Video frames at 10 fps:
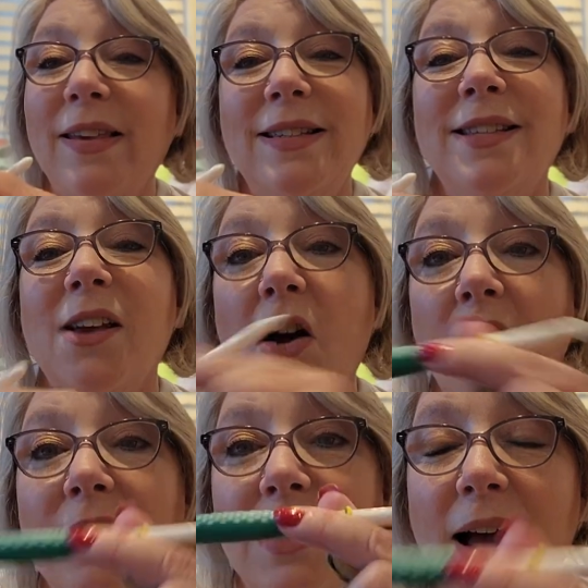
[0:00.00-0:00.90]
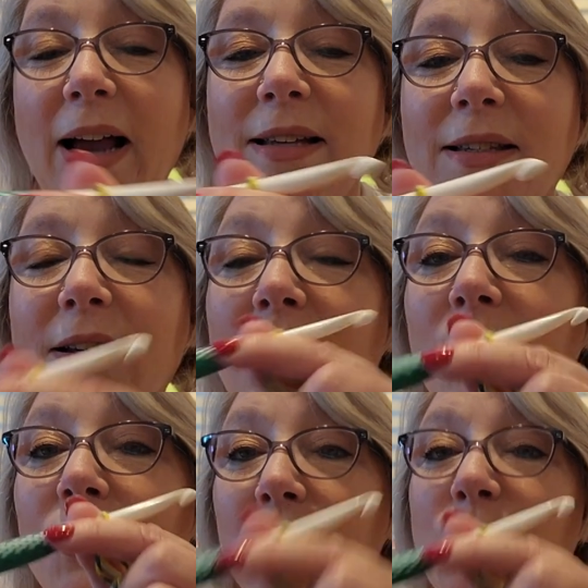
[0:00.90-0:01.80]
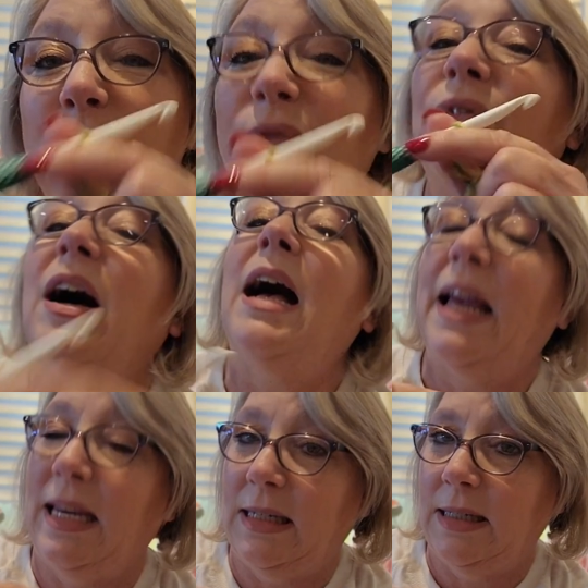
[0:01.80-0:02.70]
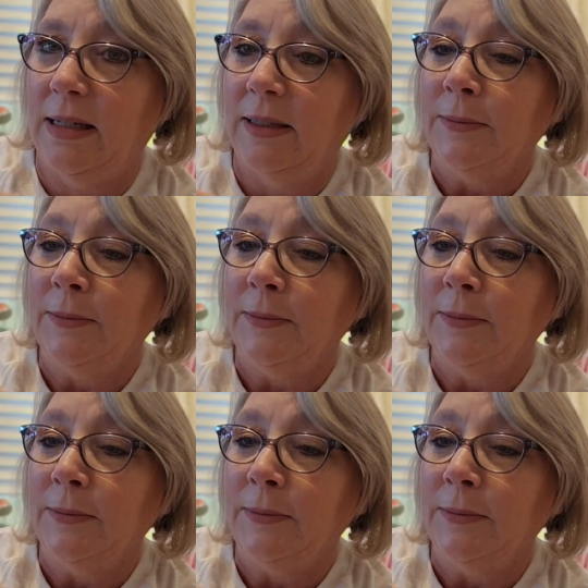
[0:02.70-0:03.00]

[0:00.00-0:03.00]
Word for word: This is a hard size to find.